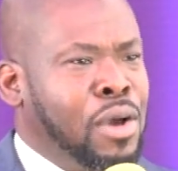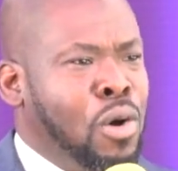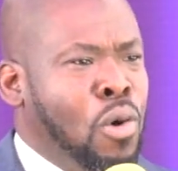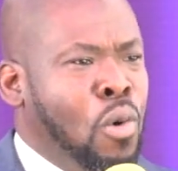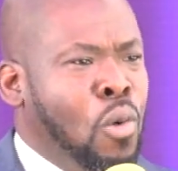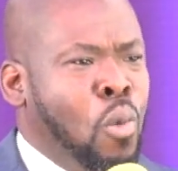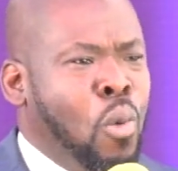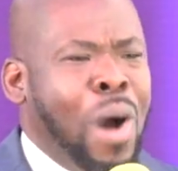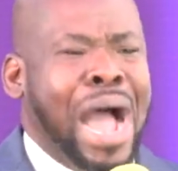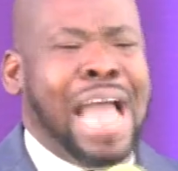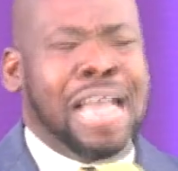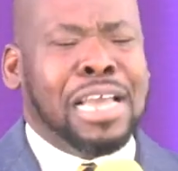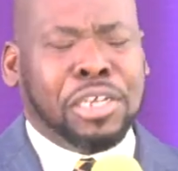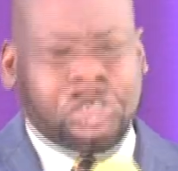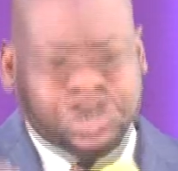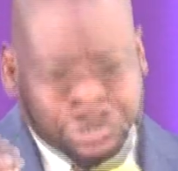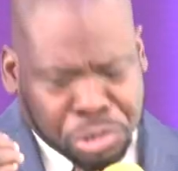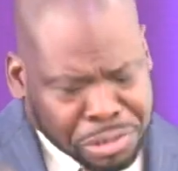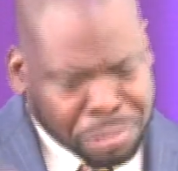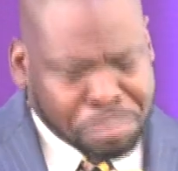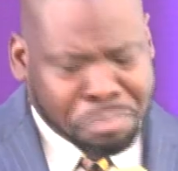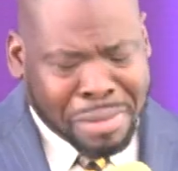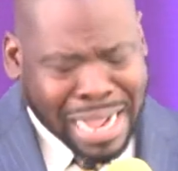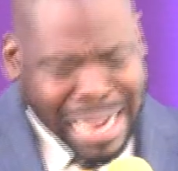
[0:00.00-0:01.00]
Why
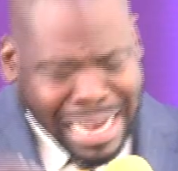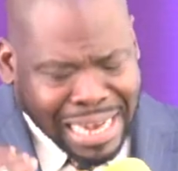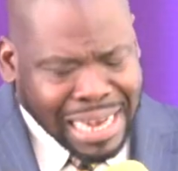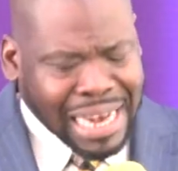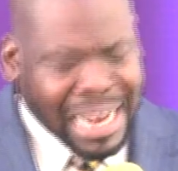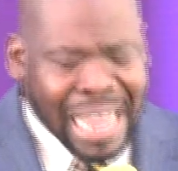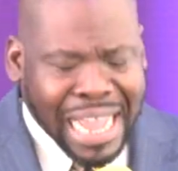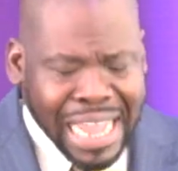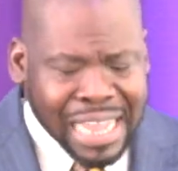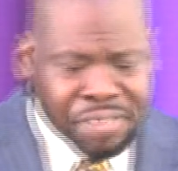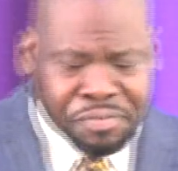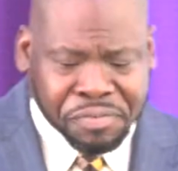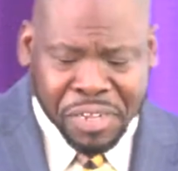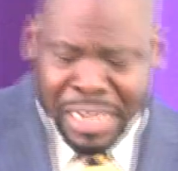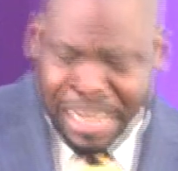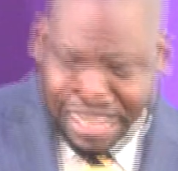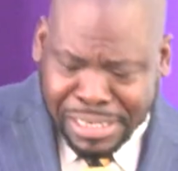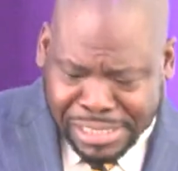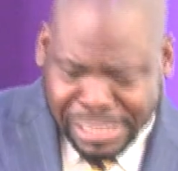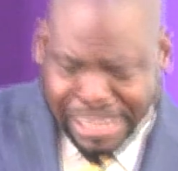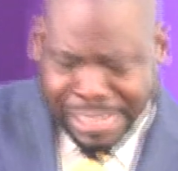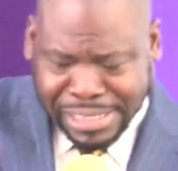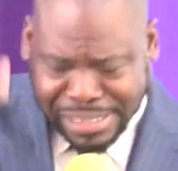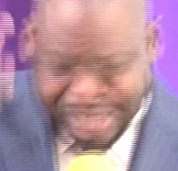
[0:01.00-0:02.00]
should my life
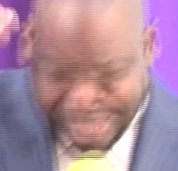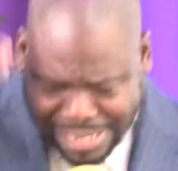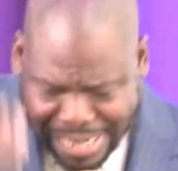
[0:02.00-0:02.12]
just